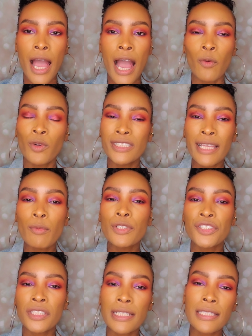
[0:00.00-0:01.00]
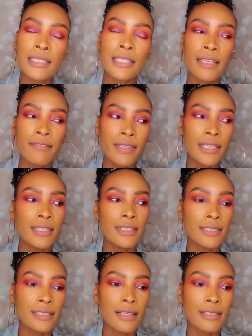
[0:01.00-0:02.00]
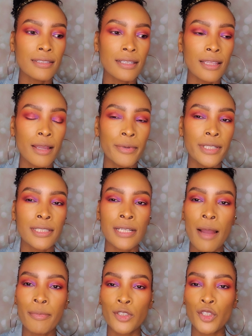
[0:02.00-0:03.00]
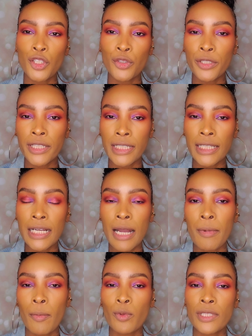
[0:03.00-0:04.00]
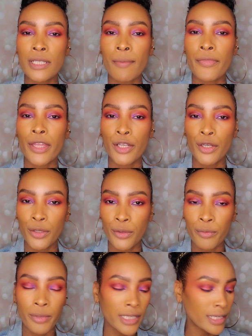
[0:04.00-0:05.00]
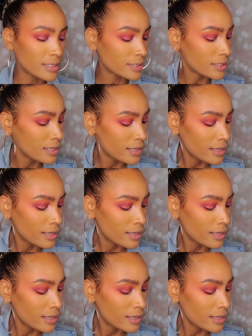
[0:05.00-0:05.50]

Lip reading: I wish they would just give these celebrities an opportunity to come up with something new, because